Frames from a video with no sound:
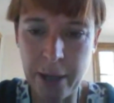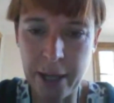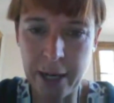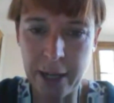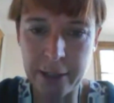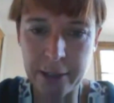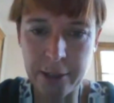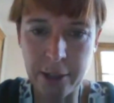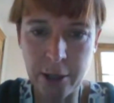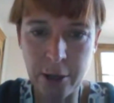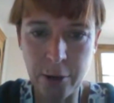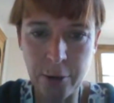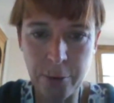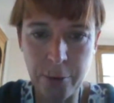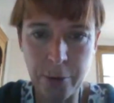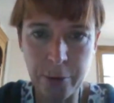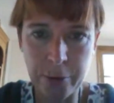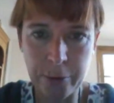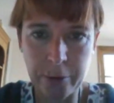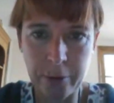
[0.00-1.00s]
You might like to
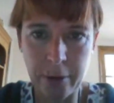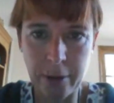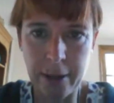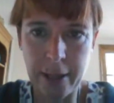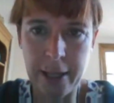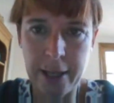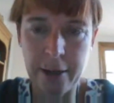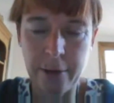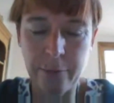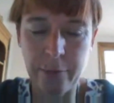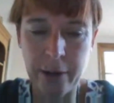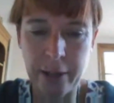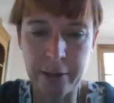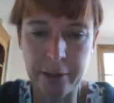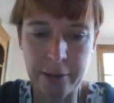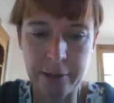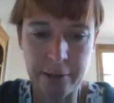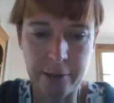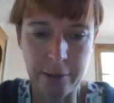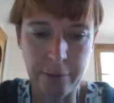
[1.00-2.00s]
Google in
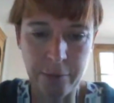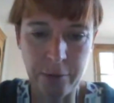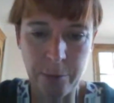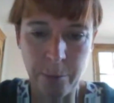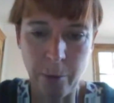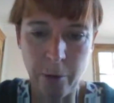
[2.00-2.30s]
advance of